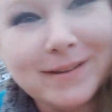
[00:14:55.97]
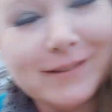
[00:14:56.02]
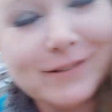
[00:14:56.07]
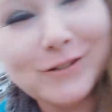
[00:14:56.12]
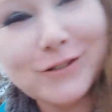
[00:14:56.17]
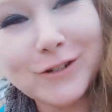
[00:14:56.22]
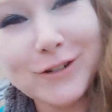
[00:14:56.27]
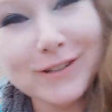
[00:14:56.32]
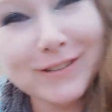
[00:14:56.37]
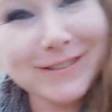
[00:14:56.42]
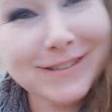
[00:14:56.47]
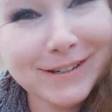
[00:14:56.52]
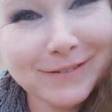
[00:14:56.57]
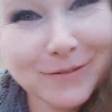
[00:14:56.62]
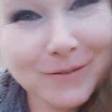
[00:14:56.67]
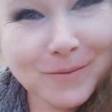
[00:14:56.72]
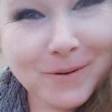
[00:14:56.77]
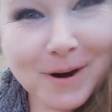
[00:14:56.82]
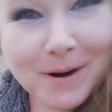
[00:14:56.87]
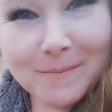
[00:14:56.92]
that you can see
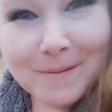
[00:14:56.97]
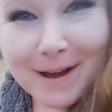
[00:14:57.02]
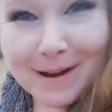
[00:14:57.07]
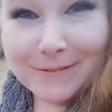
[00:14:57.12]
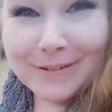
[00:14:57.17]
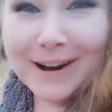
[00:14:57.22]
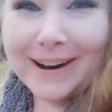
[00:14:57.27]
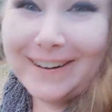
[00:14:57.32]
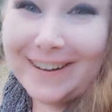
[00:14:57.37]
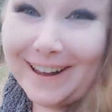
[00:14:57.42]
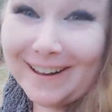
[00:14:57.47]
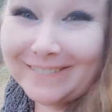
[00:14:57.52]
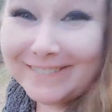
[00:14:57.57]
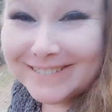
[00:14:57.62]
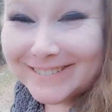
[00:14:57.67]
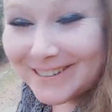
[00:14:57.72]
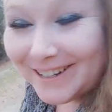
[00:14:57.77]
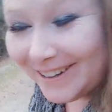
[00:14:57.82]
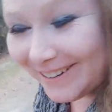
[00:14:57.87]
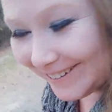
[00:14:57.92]
from where I'm at right now.
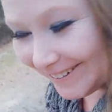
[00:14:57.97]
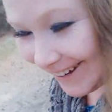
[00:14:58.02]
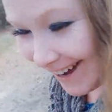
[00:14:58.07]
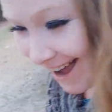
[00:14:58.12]
So